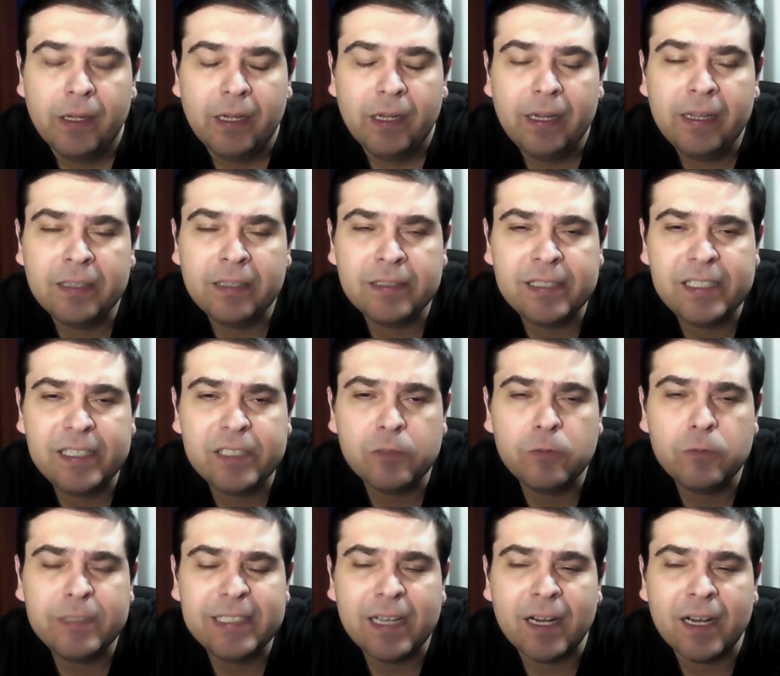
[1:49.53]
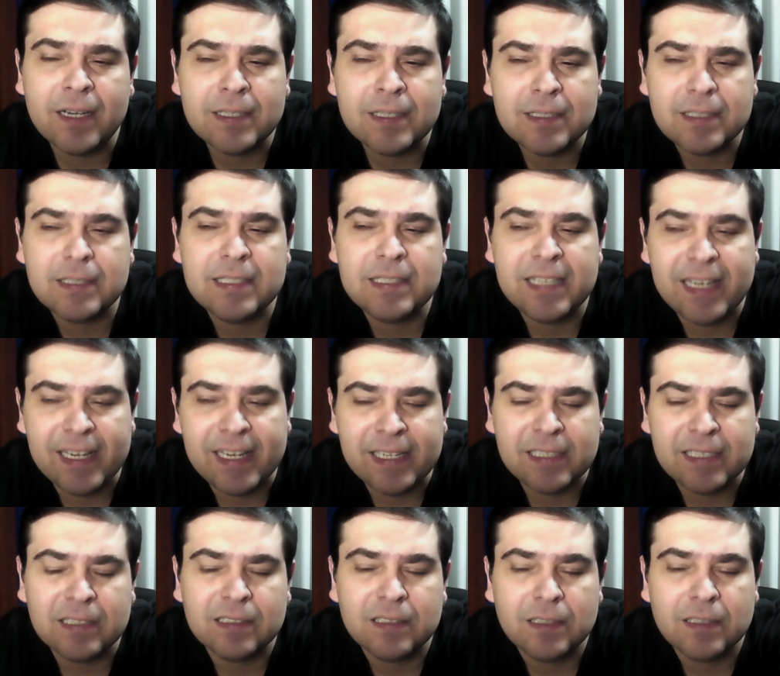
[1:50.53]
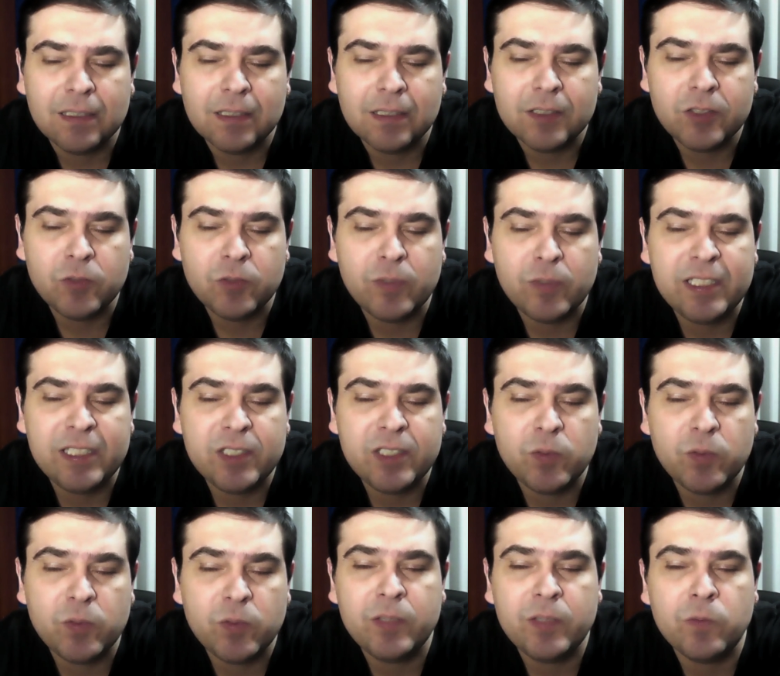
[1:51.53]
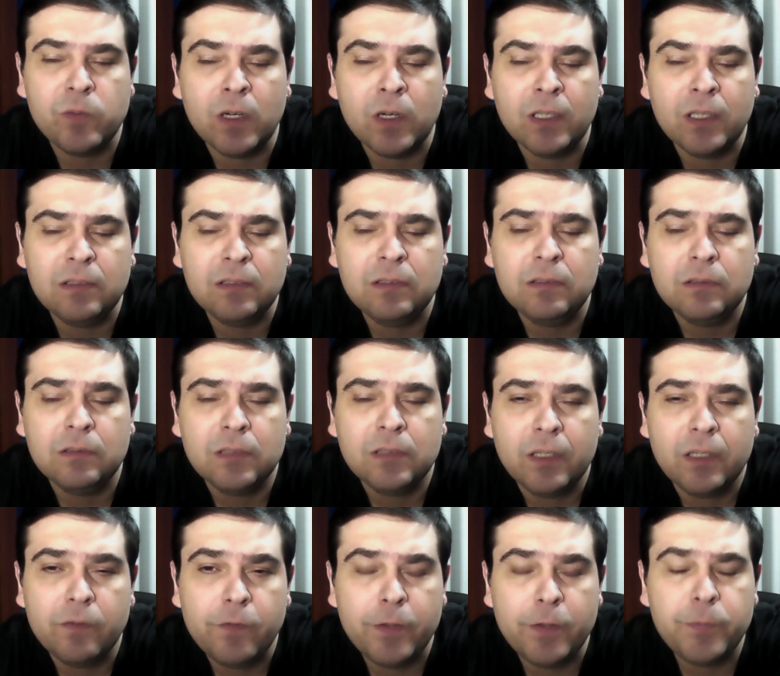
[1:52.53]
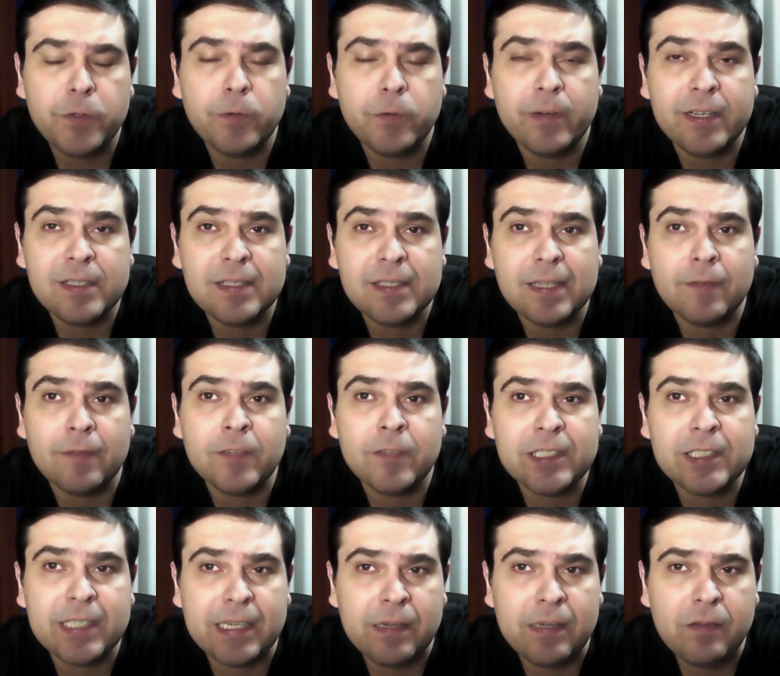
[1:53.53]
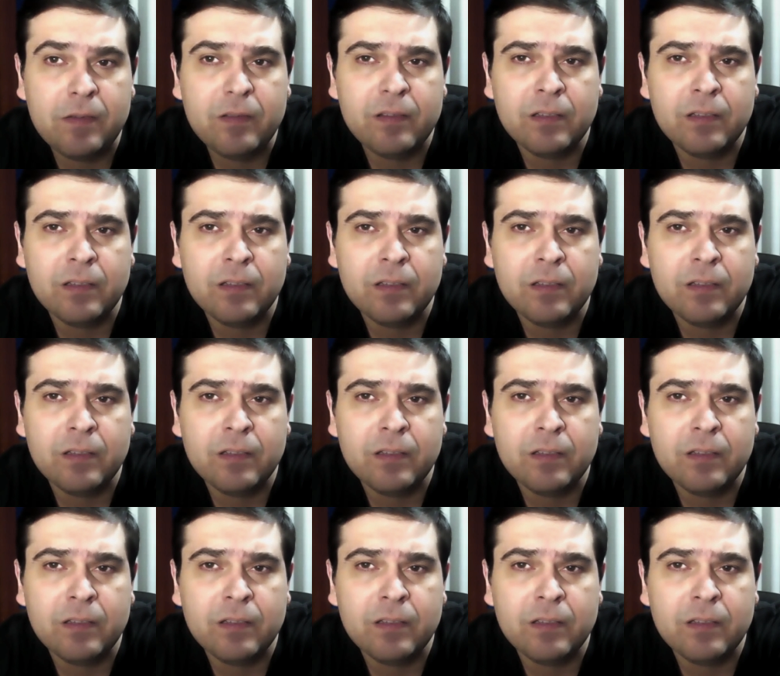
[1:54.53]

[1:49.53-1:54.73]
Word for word: and here we are today, 2021, February 17th,